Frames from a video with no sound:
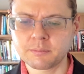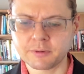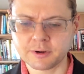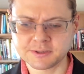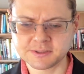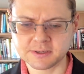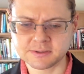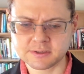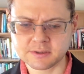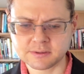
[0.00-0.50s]

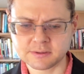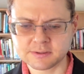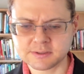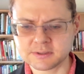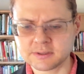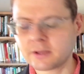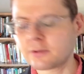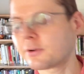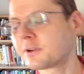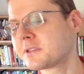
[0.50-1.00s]
resistance?
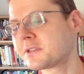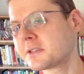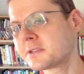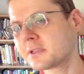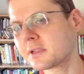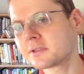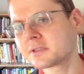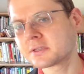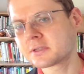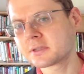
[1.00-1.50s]
Now,
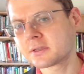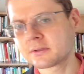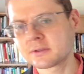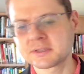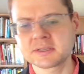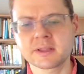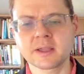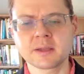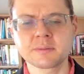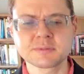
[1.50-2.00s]
resistance
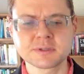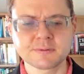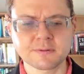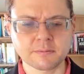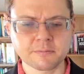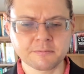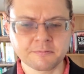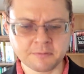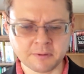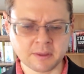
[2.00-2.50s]
stems
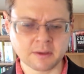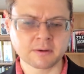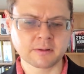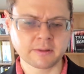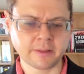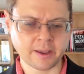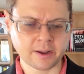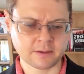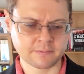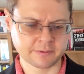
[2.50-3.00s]
from fear and
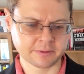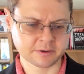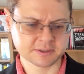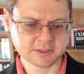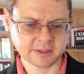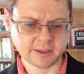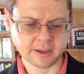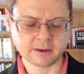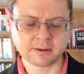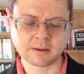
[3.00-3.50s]
lack of
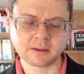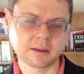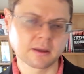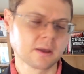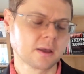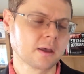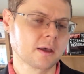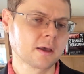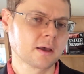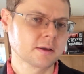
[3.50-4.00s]
understanding.
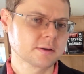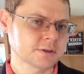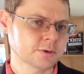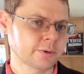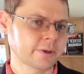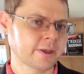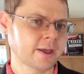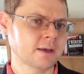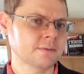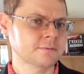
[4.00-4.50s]
So
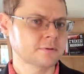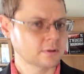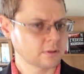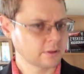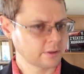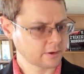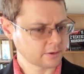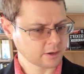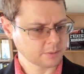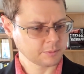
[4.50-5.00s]
we have
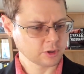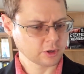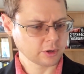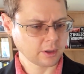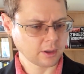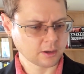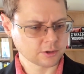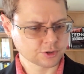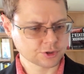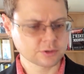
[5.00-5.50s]
clear
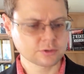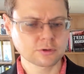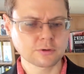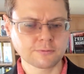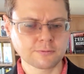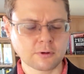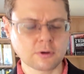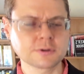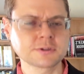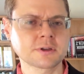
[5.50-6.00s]
communication to
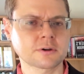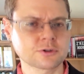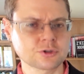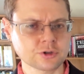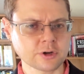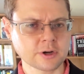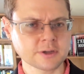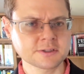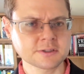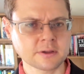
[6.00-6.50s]
foster
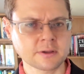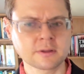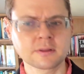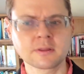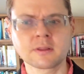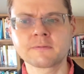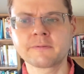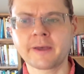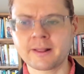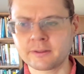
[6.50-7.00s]
trust in
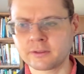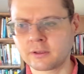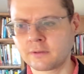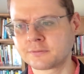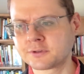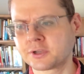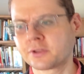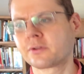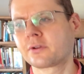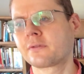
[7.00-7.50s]
the value of
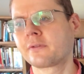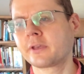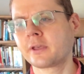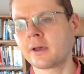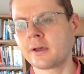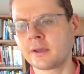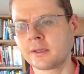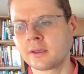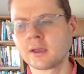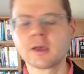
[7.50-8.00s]
generative
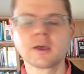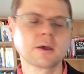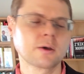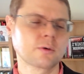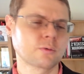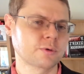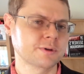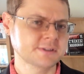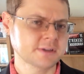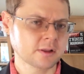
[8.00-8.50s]
AI.
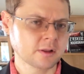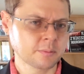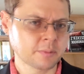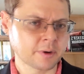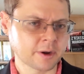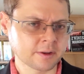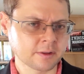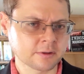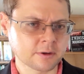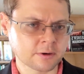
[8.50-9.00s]
We
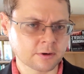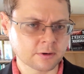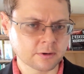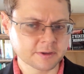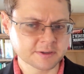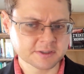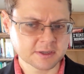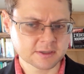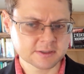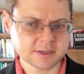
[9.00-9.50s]
celebrated early
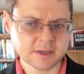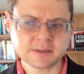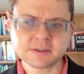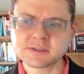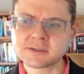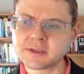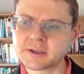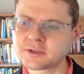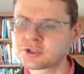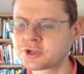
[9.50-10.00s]

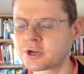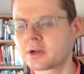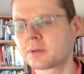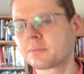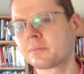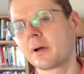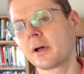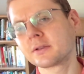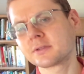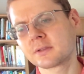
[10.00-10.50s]
success and shared
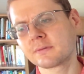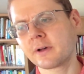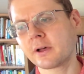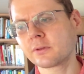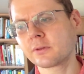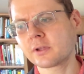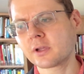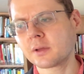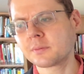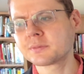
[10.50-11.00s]
positive
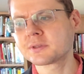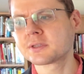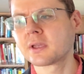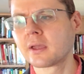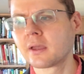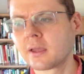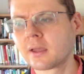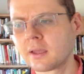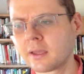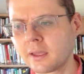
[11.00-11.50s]
outcomes,
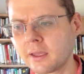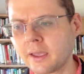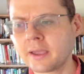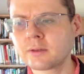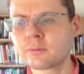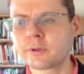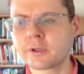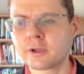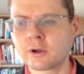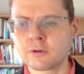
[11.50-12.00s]

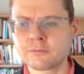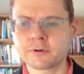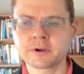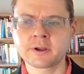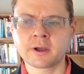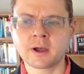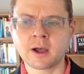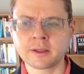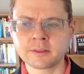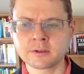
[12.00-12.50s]
and we offered
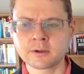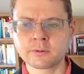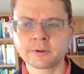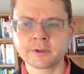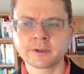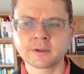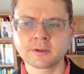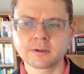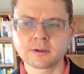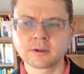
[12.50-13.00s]

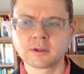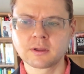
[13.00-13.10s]
ongoing